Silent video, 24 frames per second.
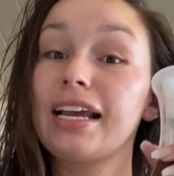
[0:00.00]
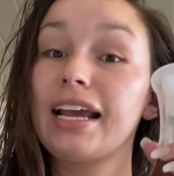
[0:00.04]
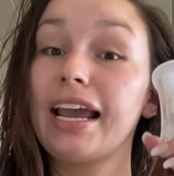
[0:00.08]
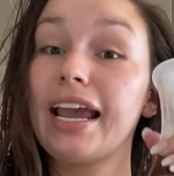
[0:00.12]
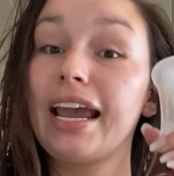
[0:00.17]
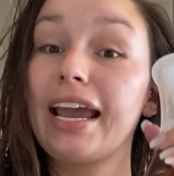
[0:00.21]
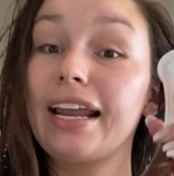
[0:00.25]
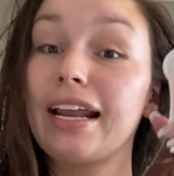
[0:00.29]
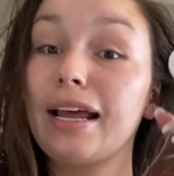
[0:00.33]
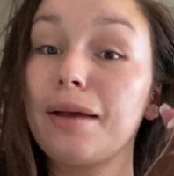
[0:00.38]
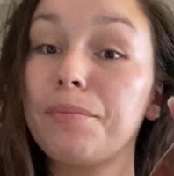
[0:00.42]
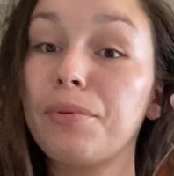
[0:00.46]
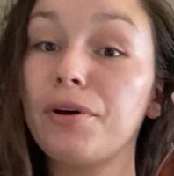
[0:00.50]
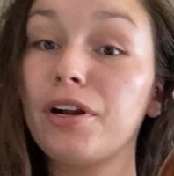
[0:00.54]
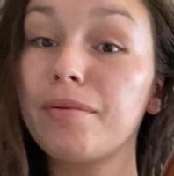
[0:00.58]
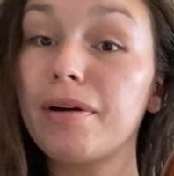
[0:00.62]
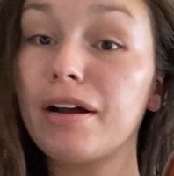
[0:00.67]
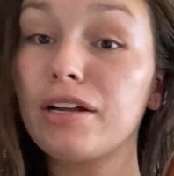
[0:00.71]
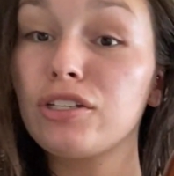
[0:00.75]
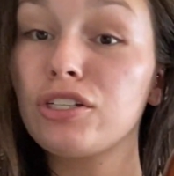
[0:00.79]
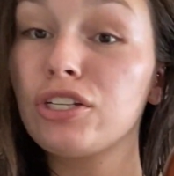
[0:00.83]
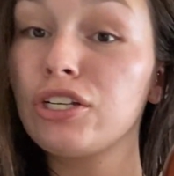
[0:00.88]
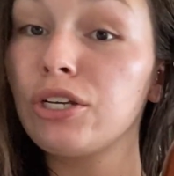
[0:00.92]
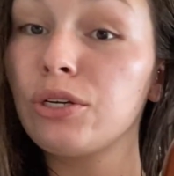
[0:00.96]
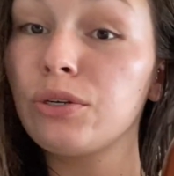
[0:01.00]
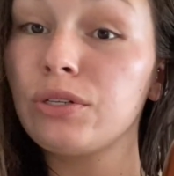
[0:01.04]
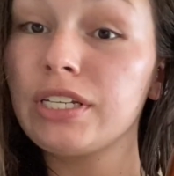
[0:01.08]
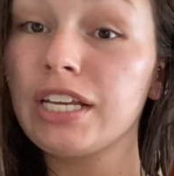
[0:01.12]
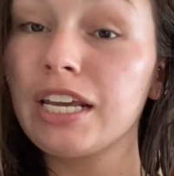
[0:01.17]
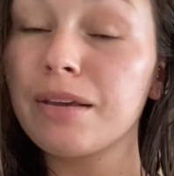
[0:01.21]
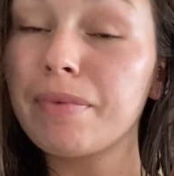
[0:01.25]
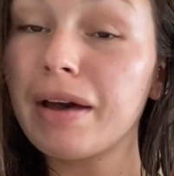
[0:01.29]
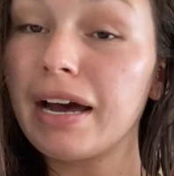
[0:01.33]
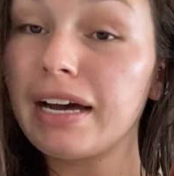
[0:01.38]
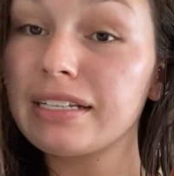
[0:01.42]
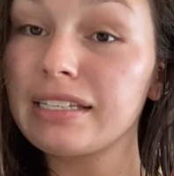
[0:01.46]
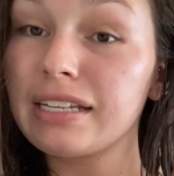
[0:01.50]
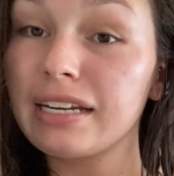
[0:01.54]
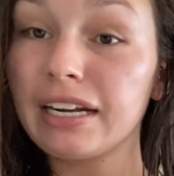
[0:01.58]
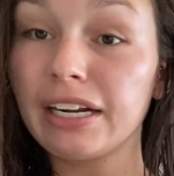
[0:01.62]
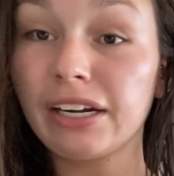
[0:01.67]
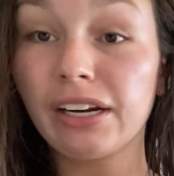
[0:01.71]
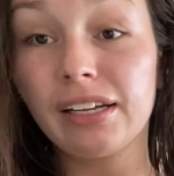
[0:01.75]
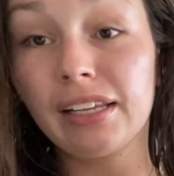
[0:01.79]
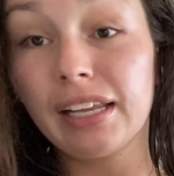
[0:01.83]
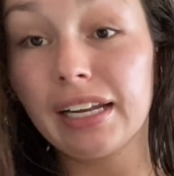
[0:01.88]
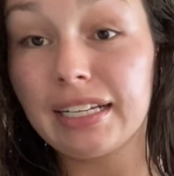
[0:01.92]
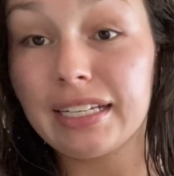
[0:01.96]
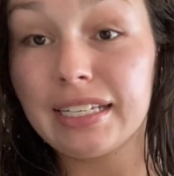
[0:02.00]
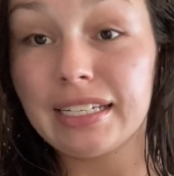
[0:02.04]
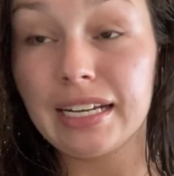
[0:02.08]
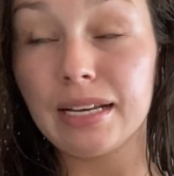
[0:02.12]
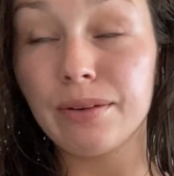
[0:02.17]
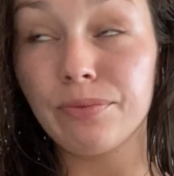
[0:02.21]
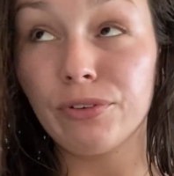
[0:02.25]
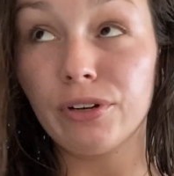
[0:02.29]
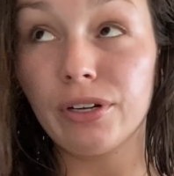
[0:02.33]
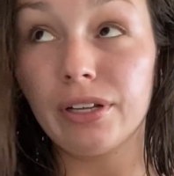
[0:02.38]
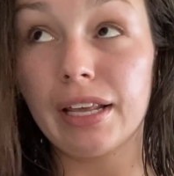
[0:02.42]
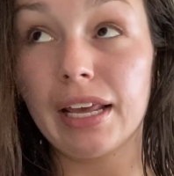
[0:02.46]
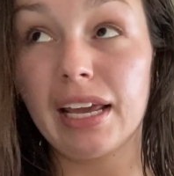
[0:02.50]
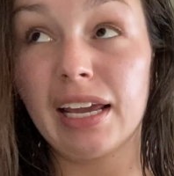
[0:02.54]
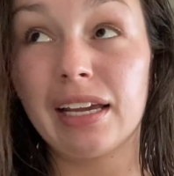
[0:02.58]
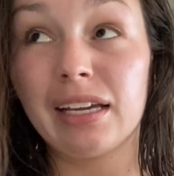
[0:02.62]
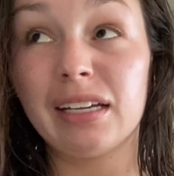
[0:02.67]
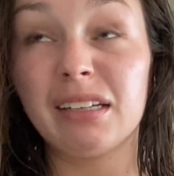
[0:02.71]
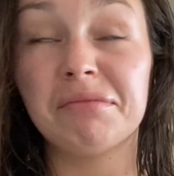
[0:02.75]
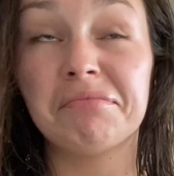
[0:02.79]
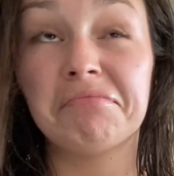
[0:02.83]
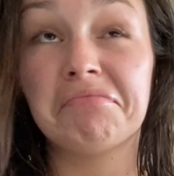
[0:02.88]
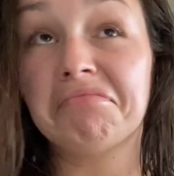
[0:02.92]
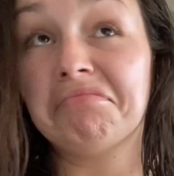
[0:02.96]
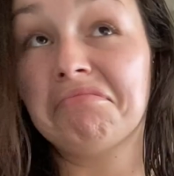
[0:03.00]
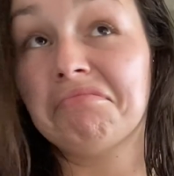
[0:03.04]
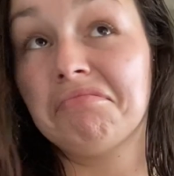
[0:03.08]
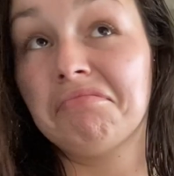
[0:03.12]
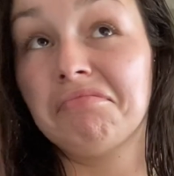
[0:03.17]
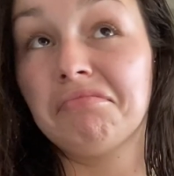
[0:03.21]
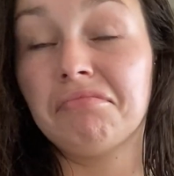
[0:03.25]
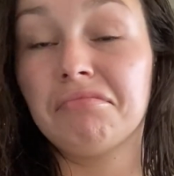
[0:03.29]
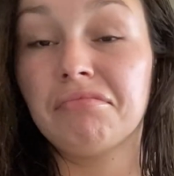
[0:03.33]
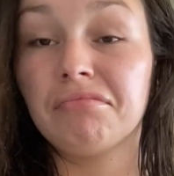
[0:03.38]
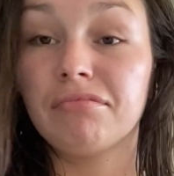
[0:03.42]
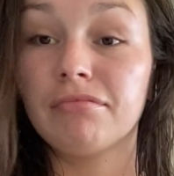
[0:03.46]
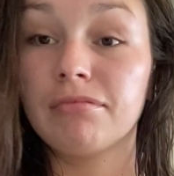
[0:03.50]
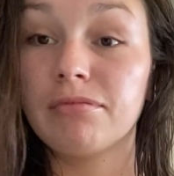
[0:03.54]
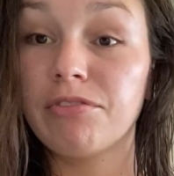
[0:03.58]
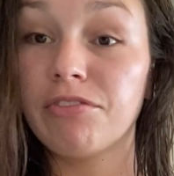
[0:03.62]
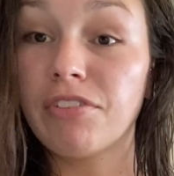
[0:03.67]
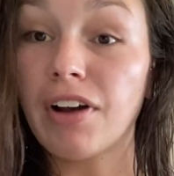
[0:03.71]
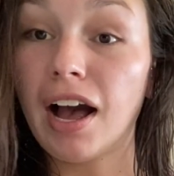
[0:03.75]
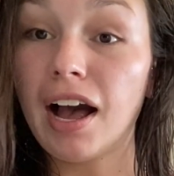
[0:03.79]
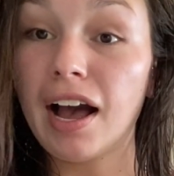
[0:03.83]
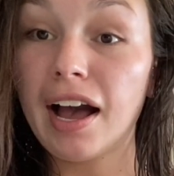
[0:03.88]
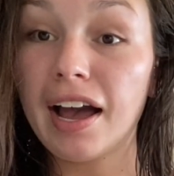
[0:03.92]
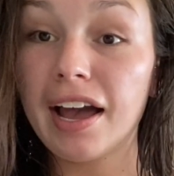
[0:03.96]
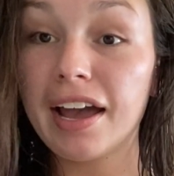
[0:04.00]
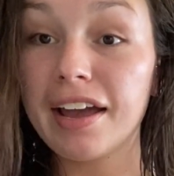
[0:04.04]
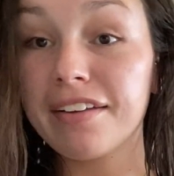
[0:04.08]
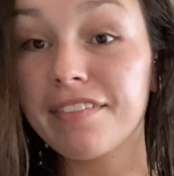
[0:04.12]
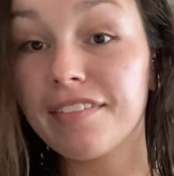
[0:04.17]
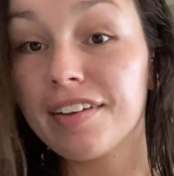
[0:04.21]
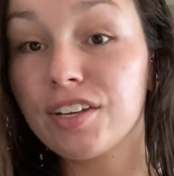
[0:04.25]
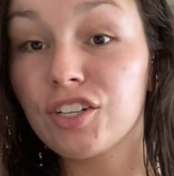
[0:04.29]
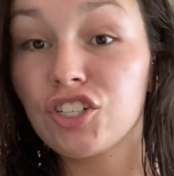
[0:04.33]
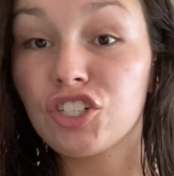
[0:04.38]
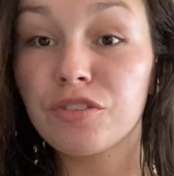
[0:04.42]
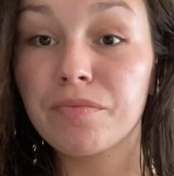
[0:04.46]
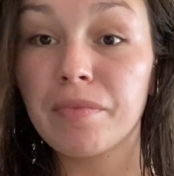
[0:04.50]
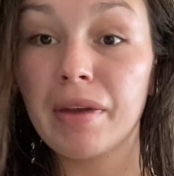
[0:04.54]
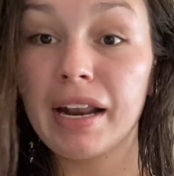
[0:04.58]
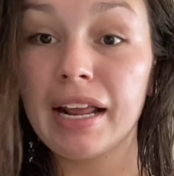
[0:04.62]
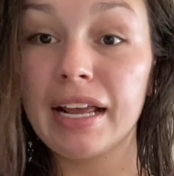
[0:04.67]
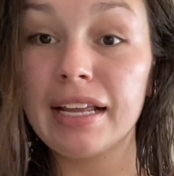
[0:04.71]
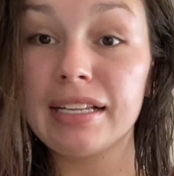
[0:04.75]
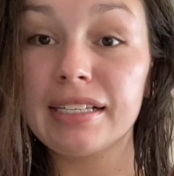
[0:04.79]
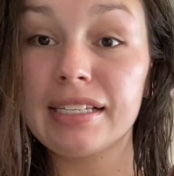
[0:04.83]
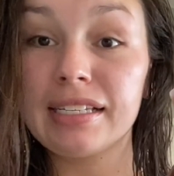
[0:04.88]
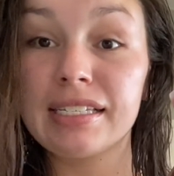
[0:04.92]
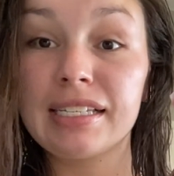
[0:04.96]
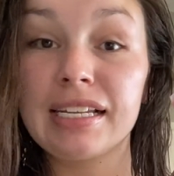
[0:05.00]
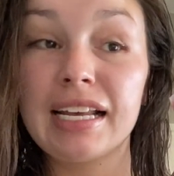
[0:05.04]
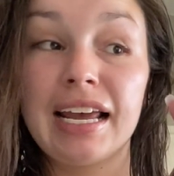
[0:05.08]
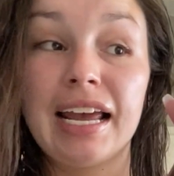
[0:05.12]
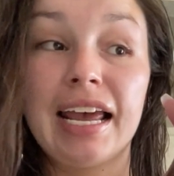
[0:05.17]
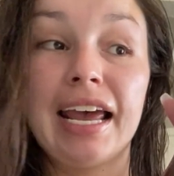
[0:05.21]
And I put about 2 tea bags in here. I let it steep for like 5-ish minutes.